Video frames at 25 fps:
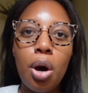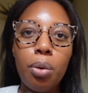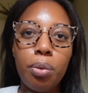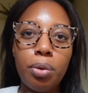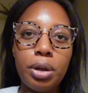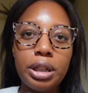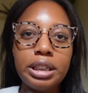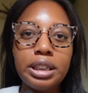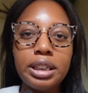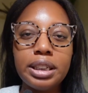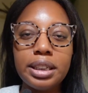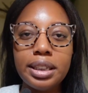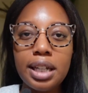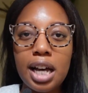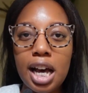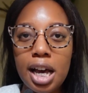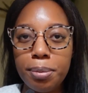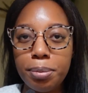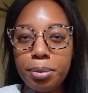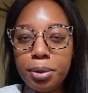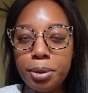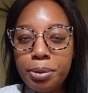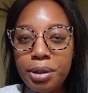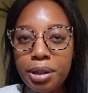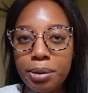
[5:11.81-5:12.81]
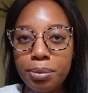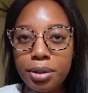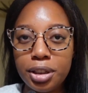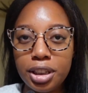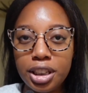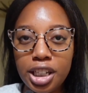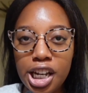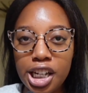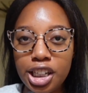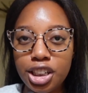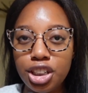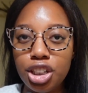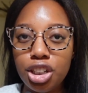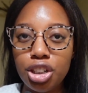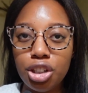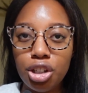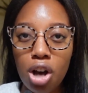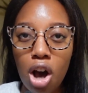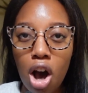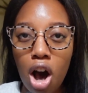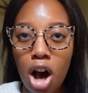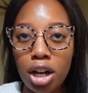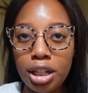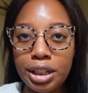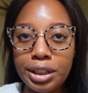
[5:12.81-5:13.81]
which is hyperpigmentation
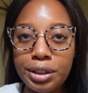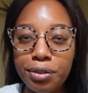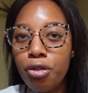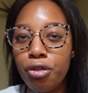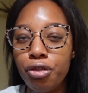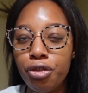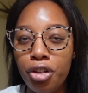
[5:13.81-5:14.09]
caused